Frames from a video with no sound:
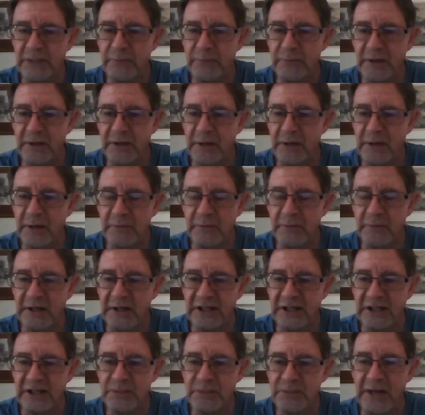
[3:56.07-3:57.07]
and
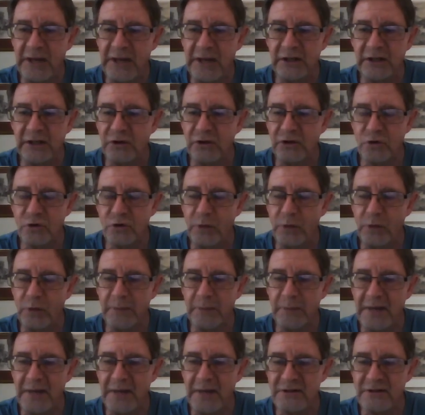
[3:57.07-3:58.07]
expand it into
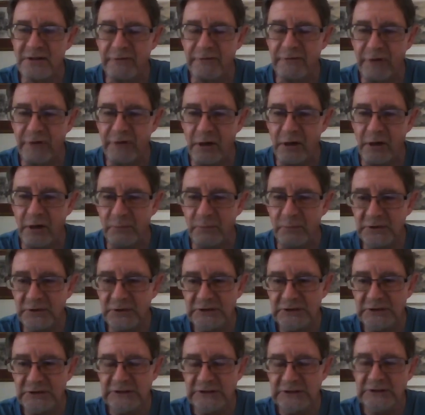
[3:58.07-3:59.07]
one massive farm,
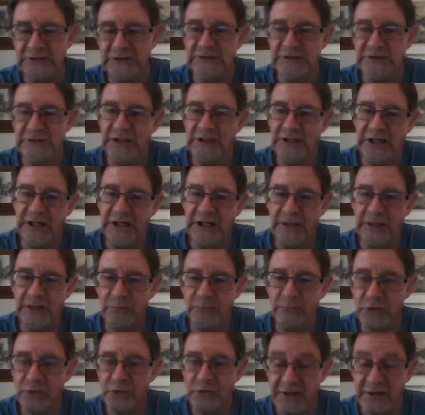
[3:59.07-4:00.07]

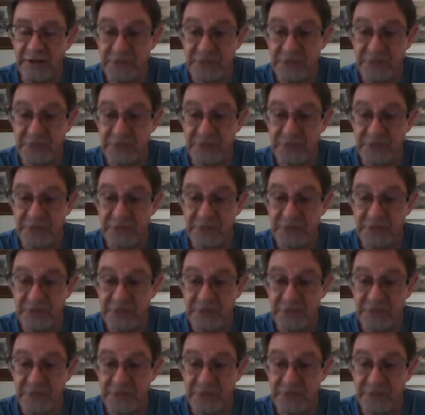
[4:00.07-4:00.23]
which I've